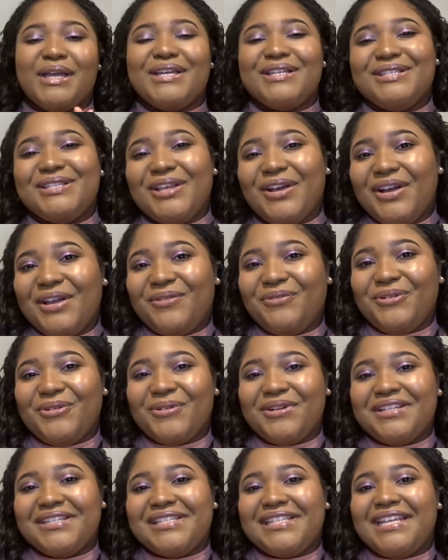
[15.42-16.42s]
So if you
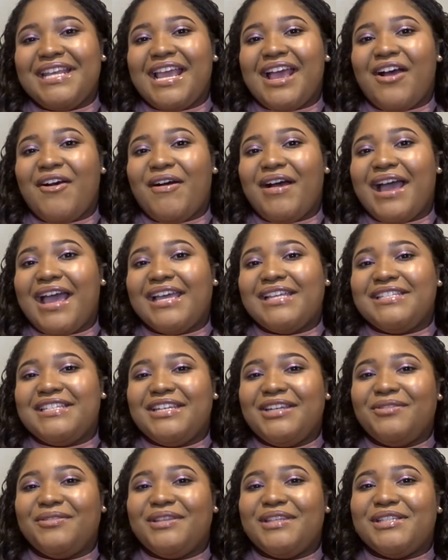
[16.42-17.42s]
want to see how I
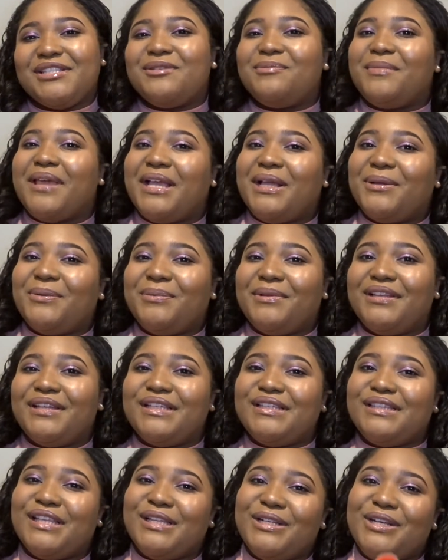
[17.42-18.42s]
achieved this makeup
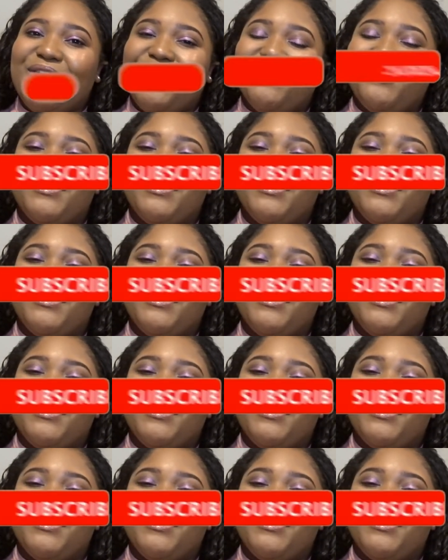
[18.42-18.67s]
look, then don't